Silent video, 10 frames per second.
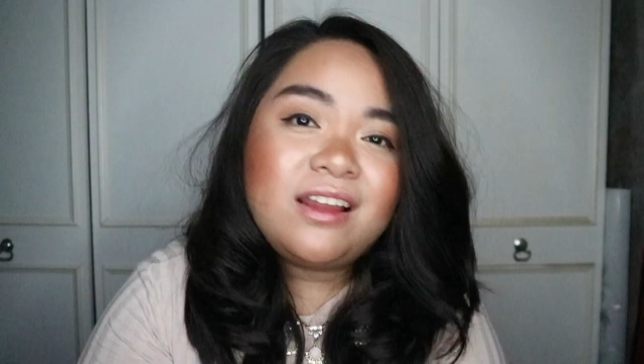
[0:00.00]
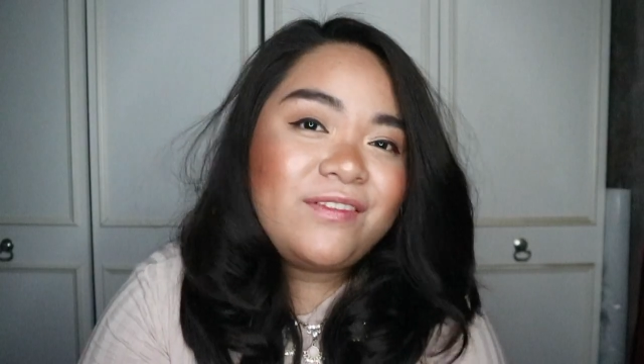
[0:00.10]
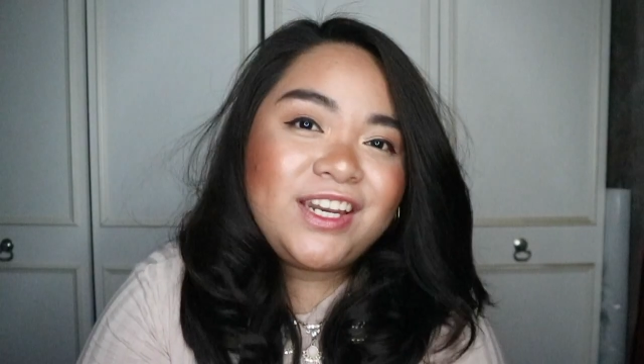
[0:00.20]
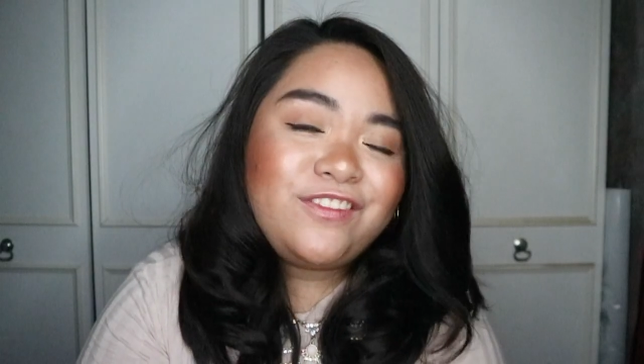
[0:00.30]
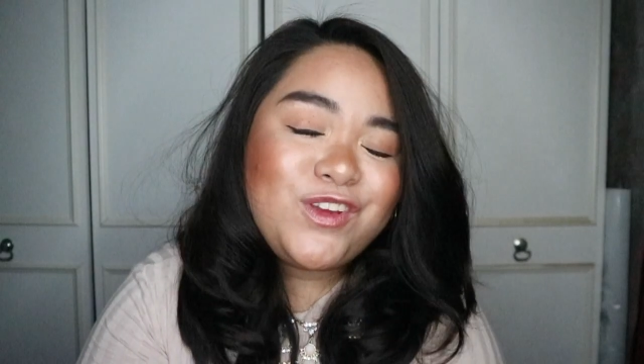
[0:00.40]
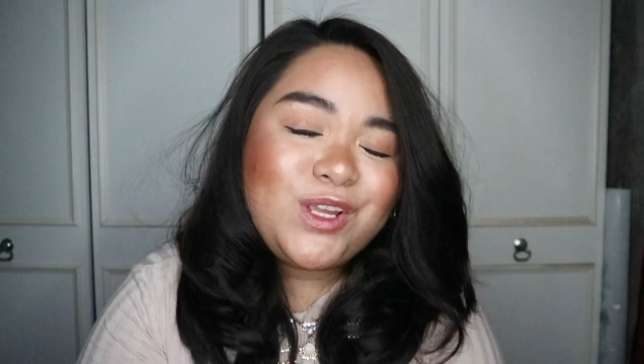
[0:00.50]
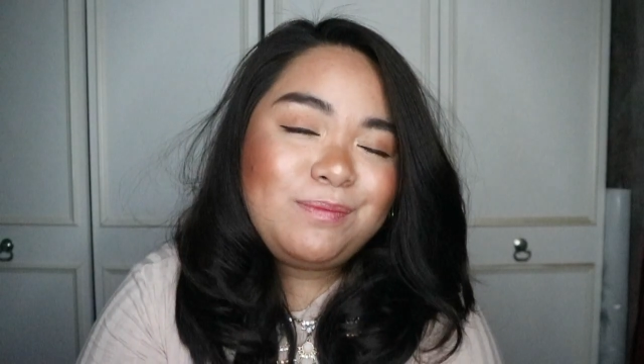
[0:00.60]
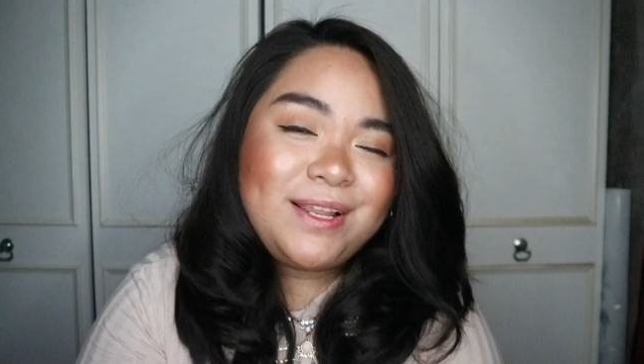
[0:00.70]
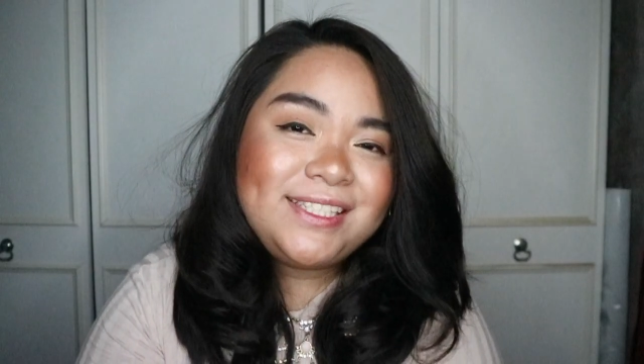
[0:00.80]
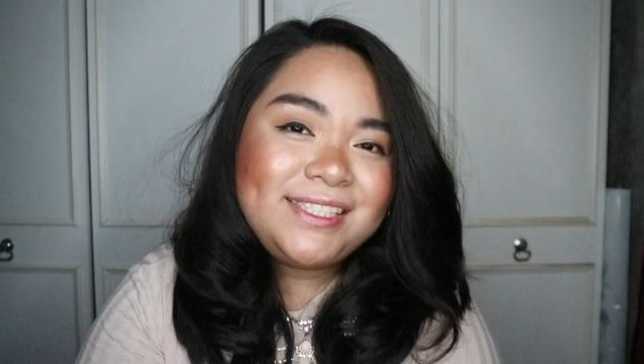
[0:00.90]
love it if you could
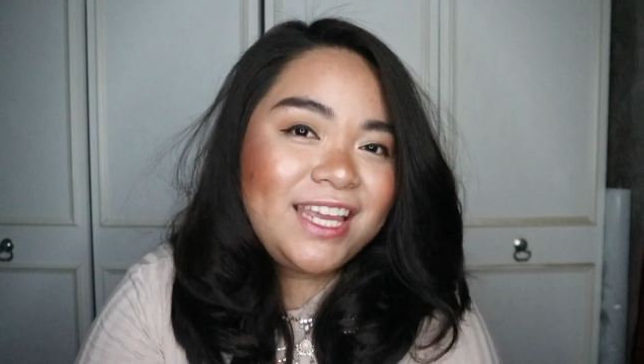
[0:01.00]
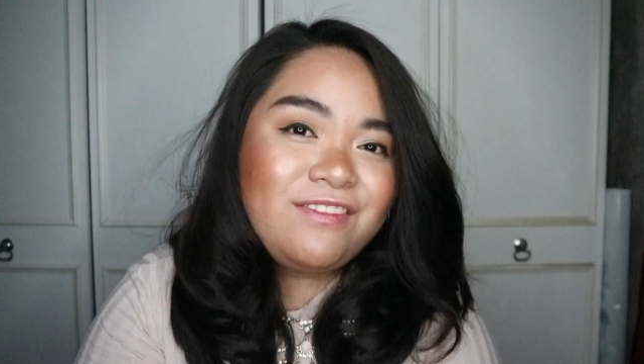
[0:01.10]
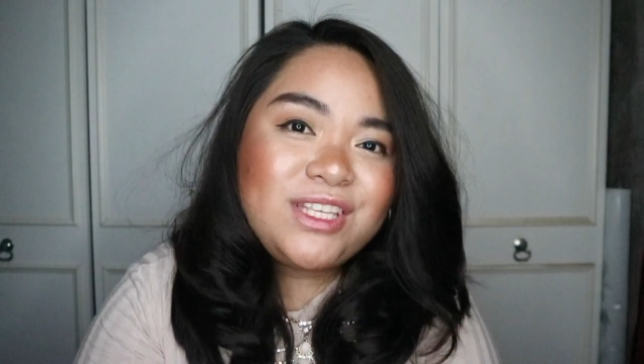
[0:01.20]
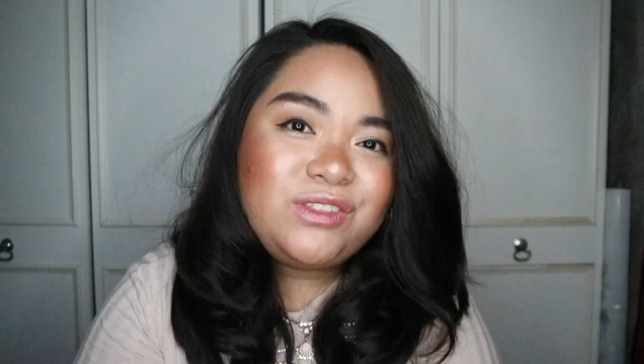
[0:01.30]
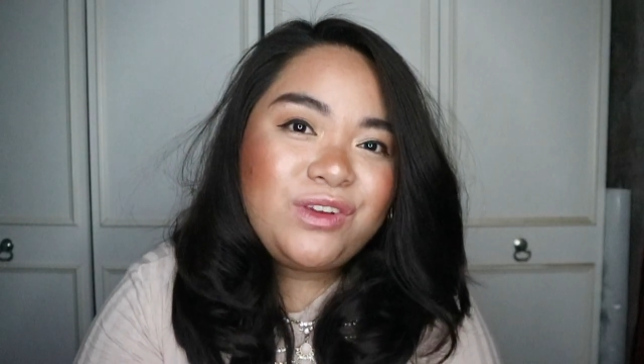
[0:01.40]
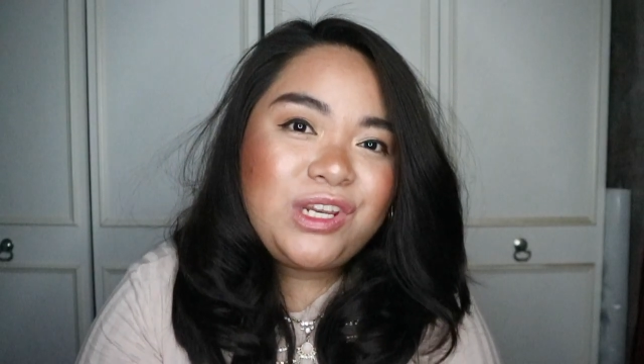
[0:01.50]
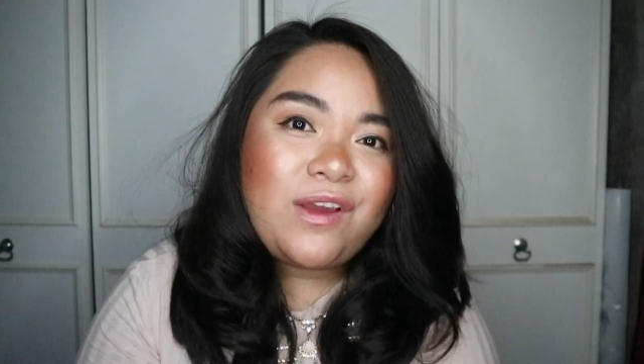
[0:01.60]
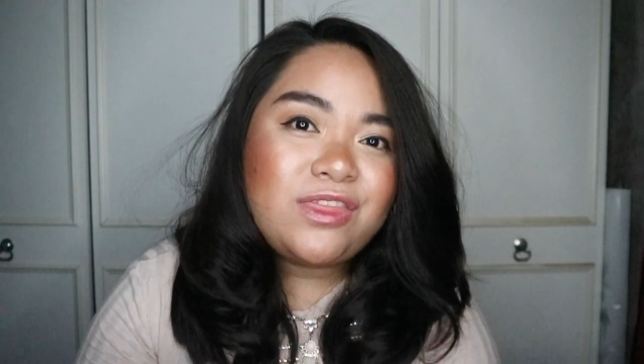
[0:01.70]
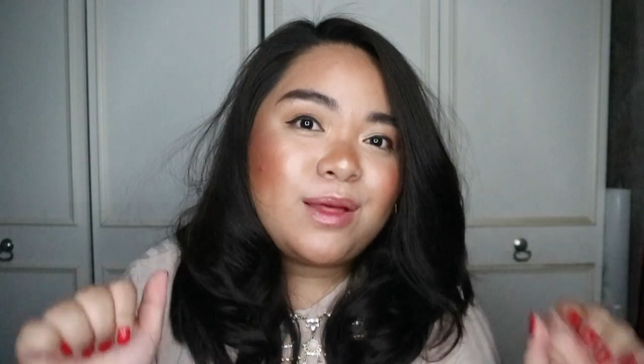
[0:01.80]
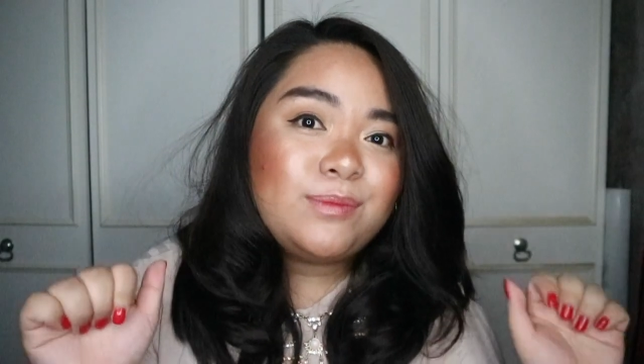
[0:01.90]
please give this video
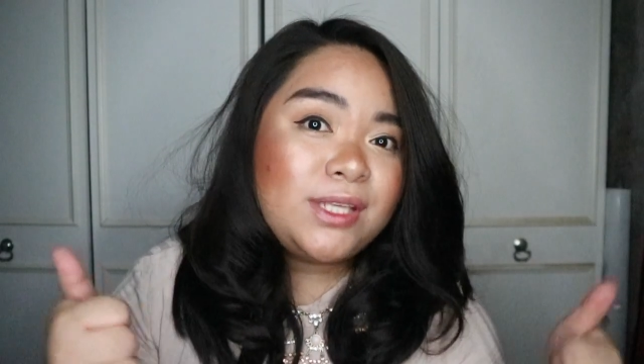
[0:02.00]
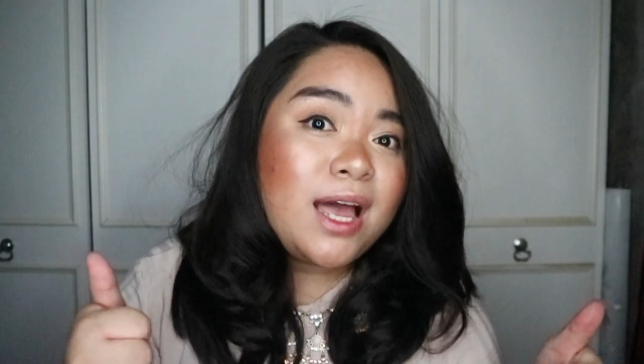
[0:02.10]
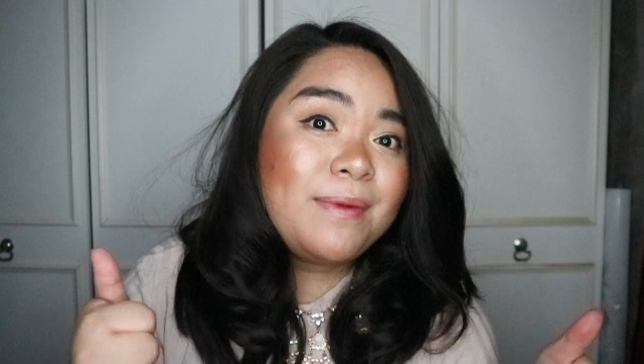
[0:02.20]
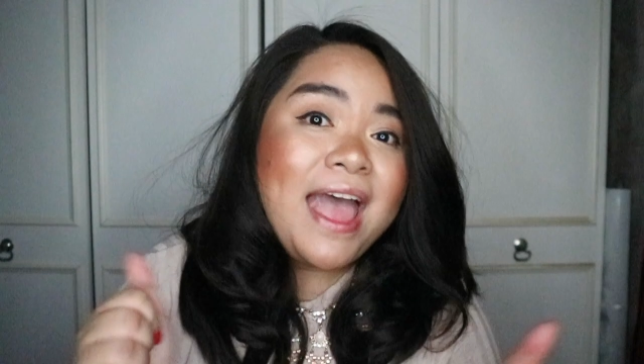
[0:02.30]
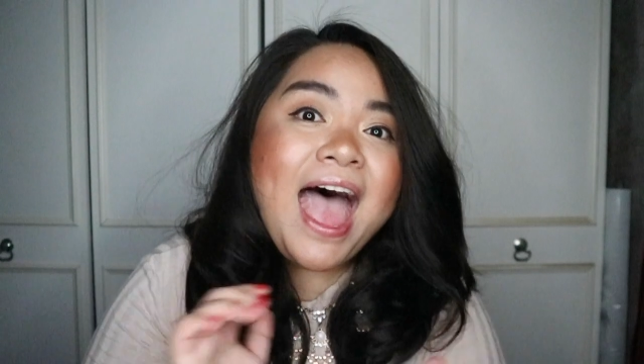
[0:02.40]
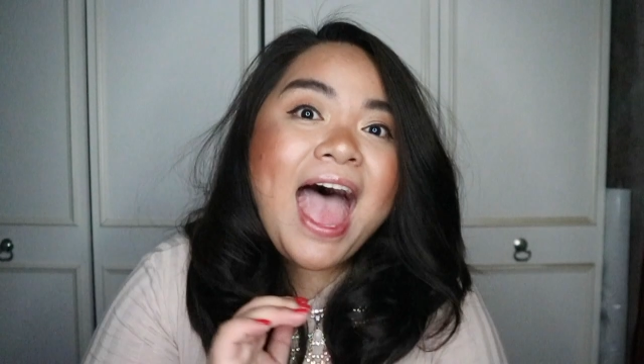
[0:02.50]
a thumbs up,